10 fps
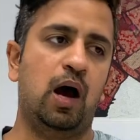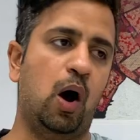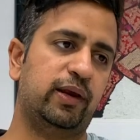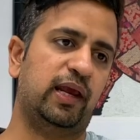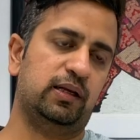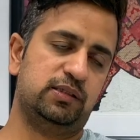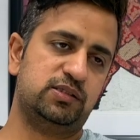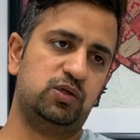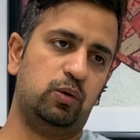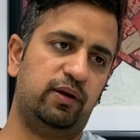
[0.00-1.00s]
Okay,
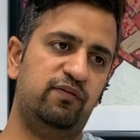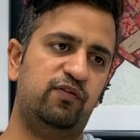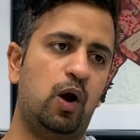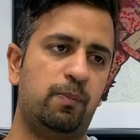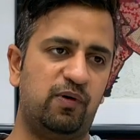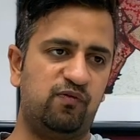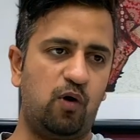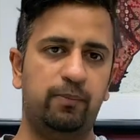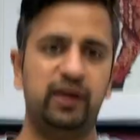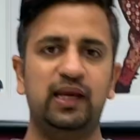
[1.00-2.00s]
so if you're
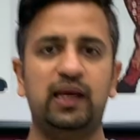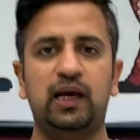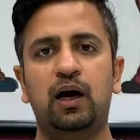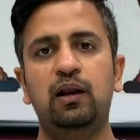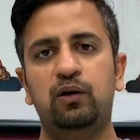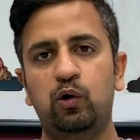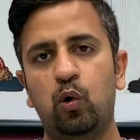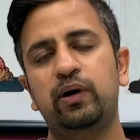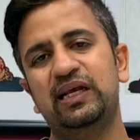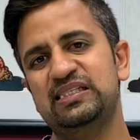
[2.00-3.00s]
performing a
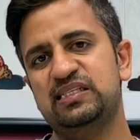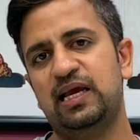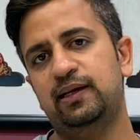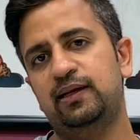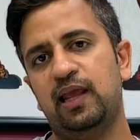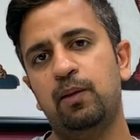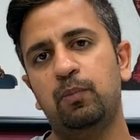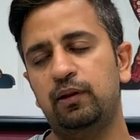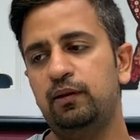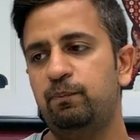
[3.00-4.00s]
load inside the
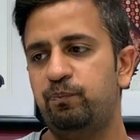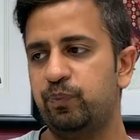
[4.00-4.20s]
table,